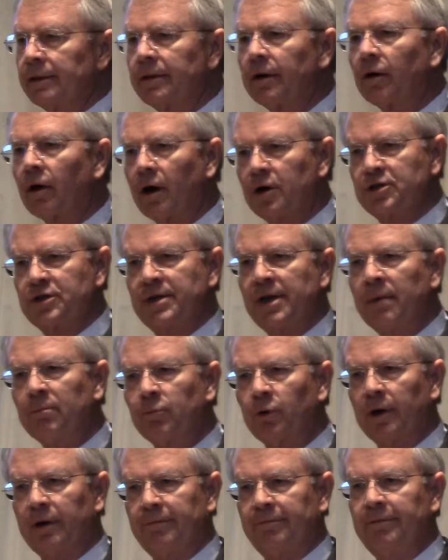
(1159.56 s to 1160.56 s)
there are
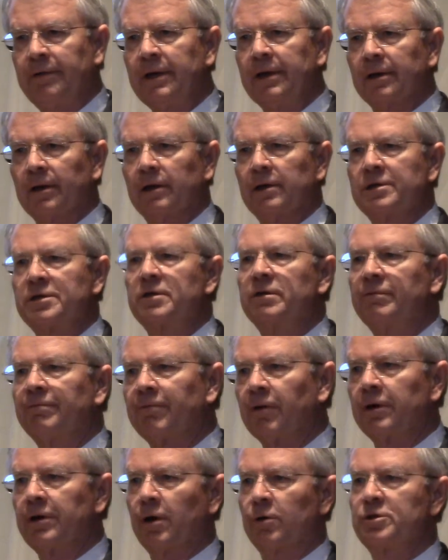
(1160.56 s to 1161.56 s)
separate fields
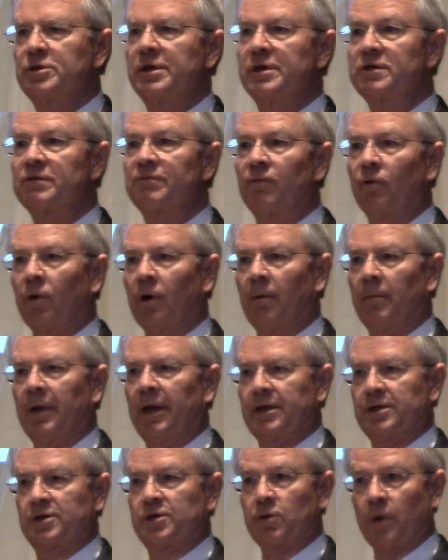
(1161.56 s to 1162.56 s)
for dosage form
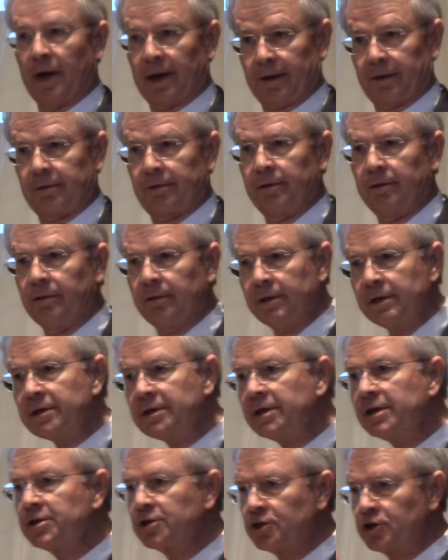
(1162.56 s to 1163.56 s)
and strength. This
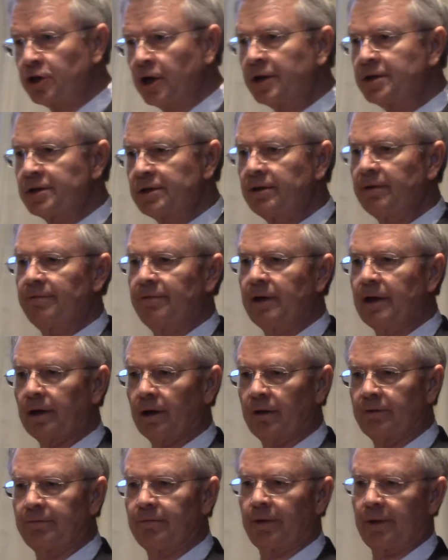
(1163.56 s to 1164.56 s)
is just the
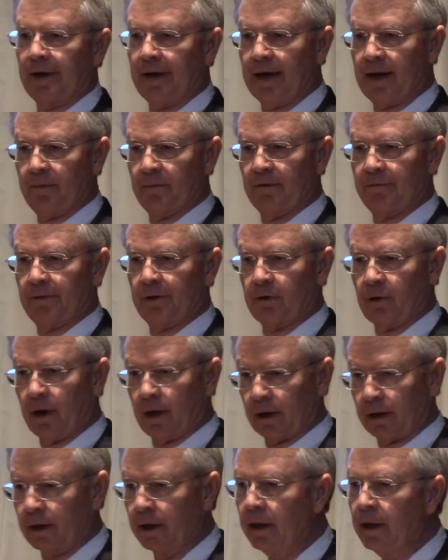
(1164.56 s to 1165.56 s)
field for the name of the drug.